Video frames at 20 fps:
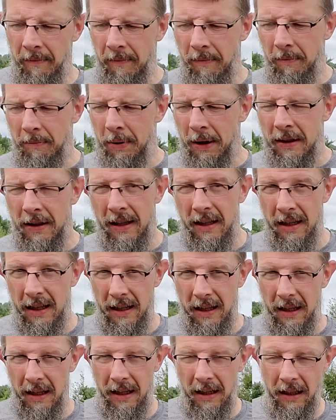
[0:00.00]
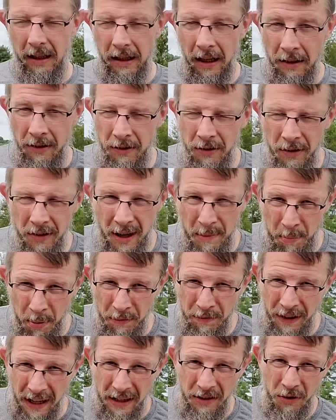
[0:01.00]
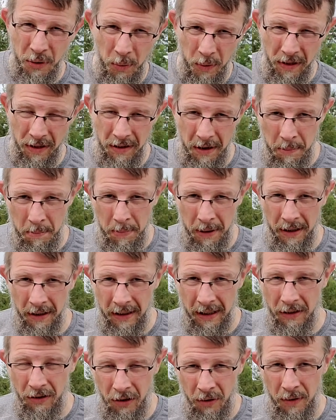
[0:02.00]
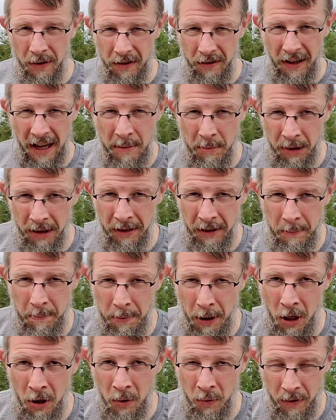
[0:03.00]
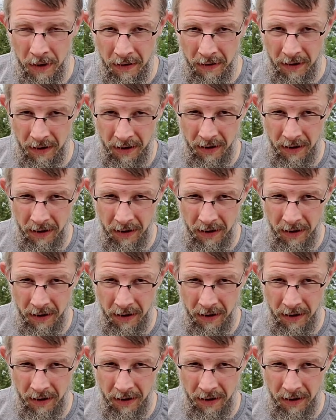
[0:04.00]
But guns do not provide you with the ability to disable an opponent